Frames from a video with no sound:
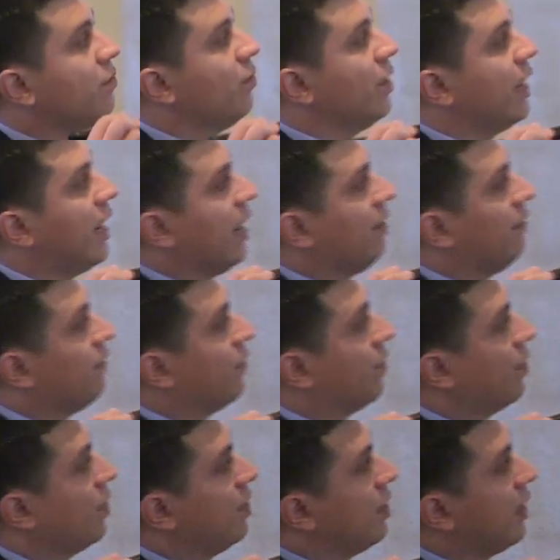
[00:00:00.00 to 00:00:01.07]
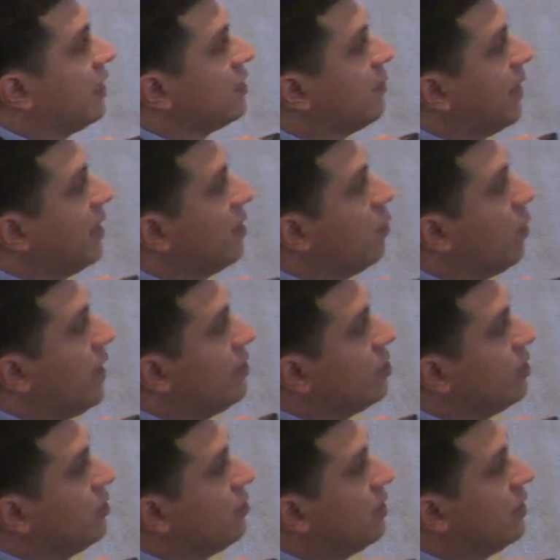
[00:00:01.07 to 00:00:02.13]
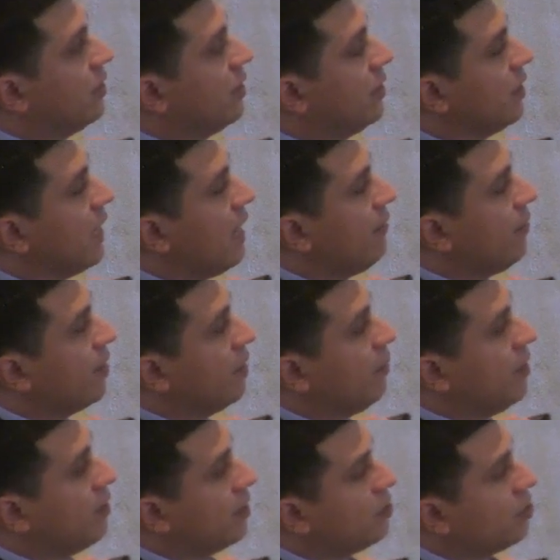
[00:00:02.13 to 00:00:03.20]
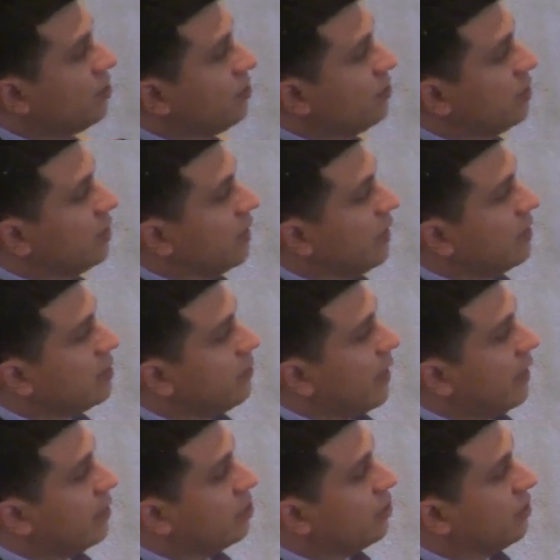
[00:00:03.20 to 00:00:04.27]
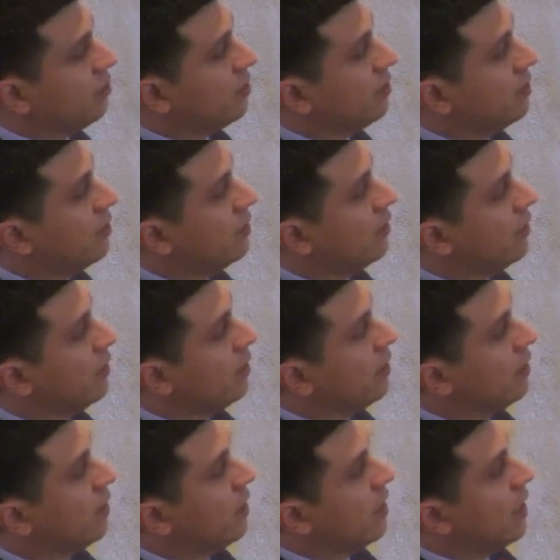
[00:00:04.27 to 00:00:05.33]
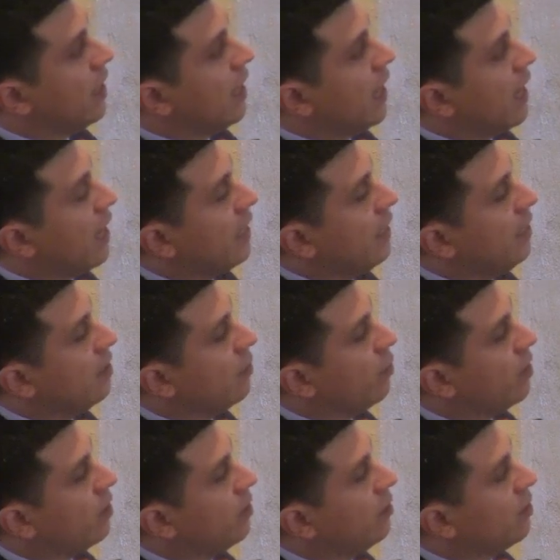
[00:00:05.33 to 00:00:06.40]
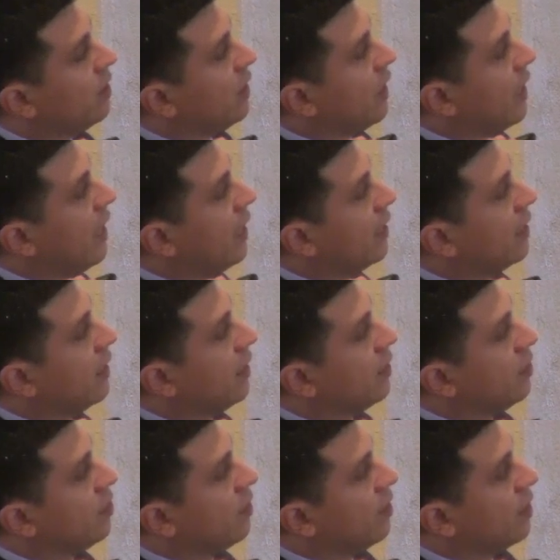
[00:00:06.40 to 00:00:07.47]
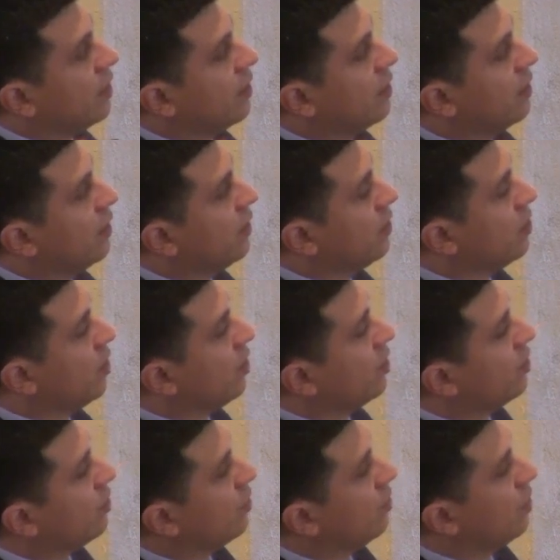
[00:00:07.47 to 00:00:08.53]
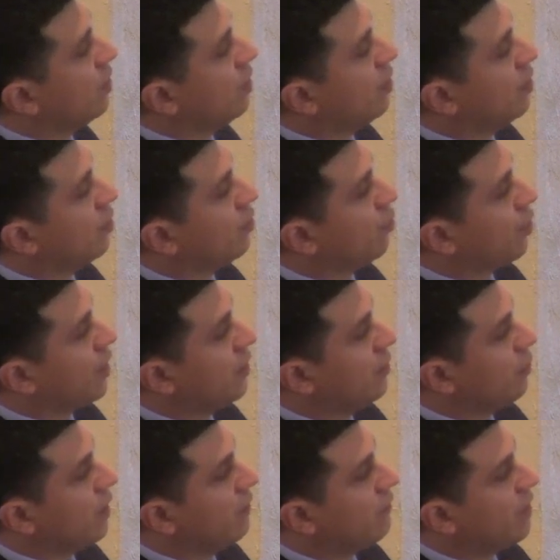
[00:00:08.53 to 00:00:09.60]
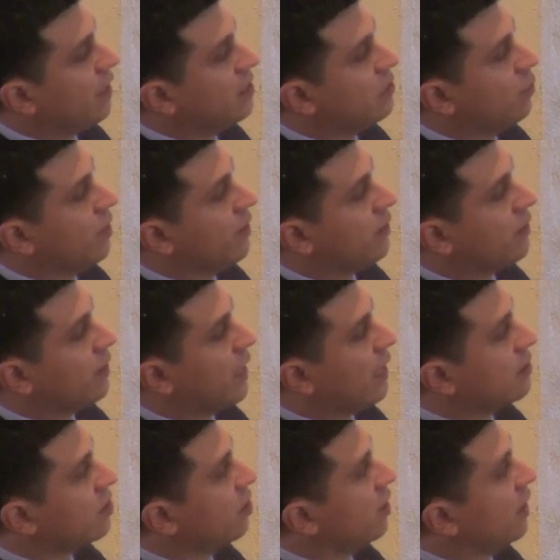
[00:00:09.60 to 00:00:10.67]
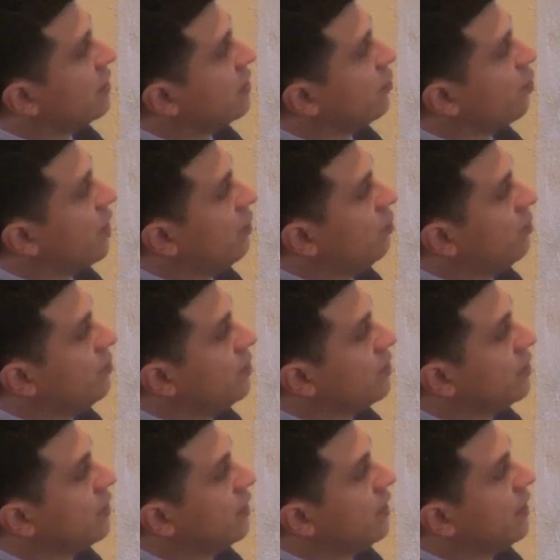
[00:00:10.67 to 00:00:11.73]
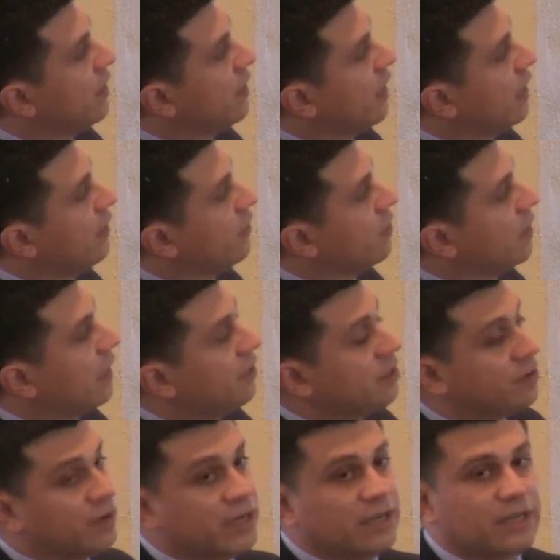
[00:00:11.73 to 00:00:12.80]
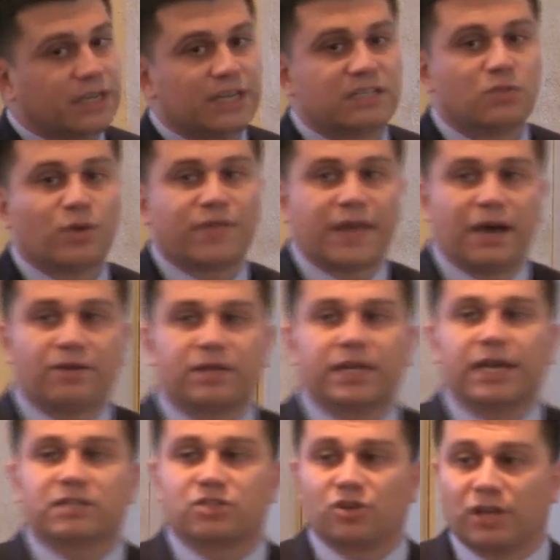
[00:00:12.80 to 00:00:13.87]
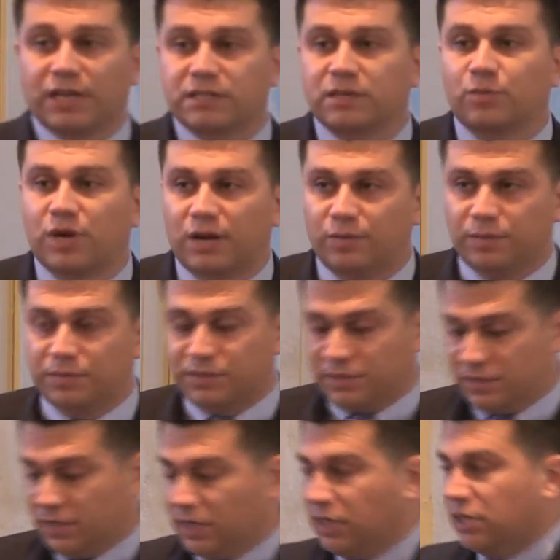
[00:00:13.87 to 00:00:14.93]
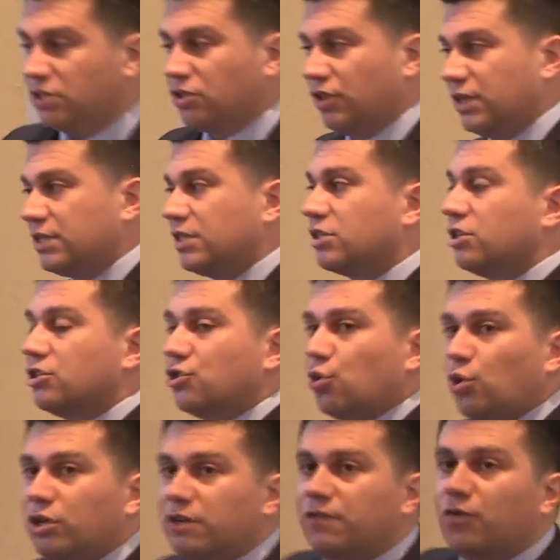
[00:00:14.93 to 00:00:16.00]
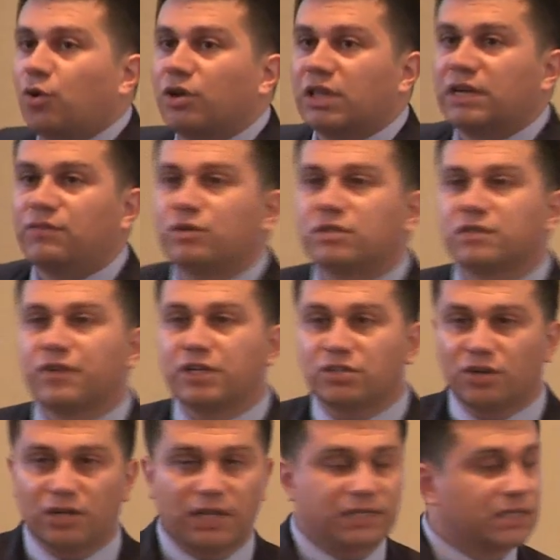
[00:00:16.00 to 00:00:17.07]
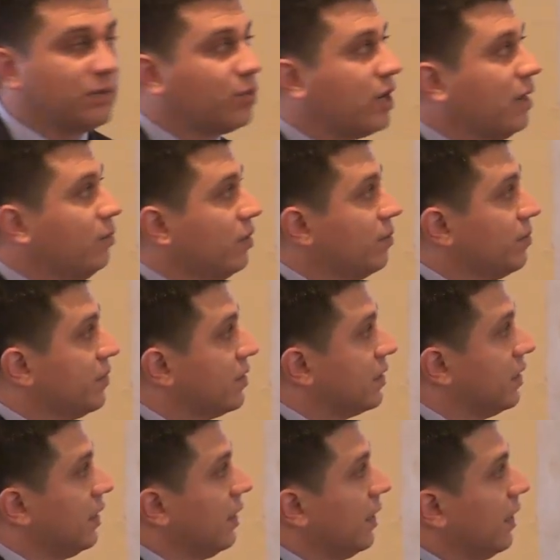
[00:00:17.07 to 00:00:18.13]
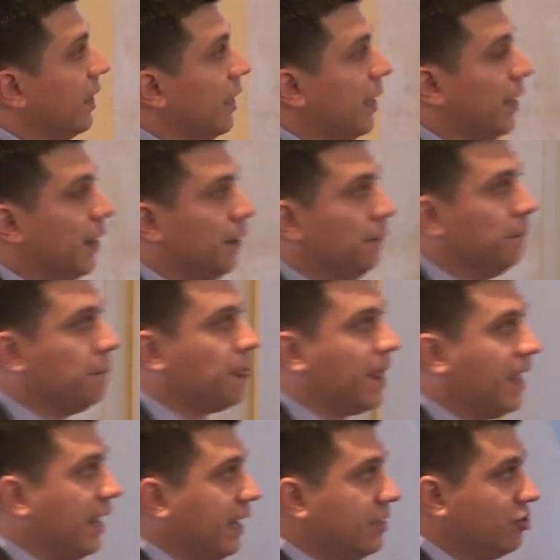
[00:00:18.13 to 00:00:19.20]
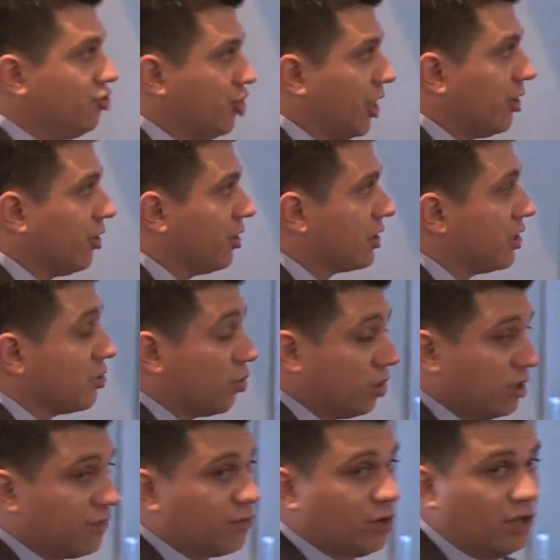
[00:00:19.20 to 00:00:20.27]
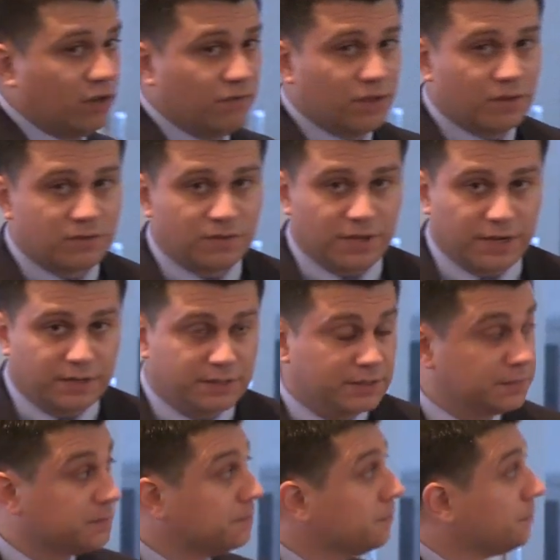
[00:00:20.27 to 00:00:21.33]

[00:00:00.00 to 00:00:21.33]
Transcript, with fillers: We have non-Hispanic white children, African-American children, and Hispanic children. And here we are looking at, in the dark, in the darker uh, green, we have kids with externalizing problems, and in the lighter green, kids without externalizing problems. So this is controlling for levels of internalizing problems, um, age, gender, it's controlling for all of those things.